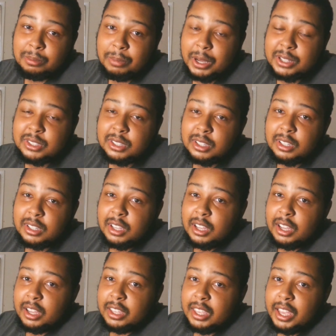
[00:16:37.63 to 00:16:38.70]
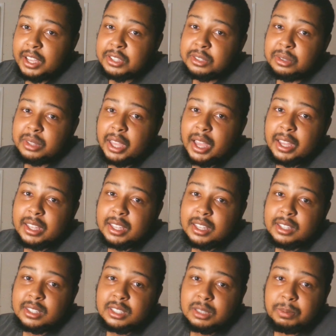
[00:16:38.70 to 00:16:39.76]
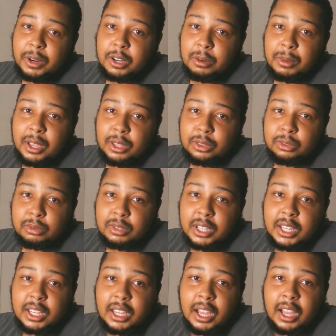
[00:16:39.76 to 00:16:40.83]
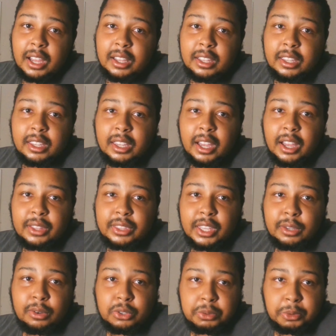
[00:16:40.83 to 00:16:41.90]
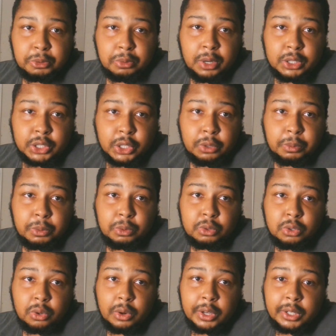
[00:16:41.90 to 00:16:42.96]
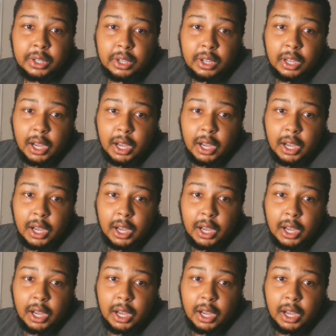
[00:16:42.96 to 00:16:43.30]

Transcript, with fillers: But yeah, so that is Spider-Man 3. Thank you all so much for watching. I hope you enjoyed.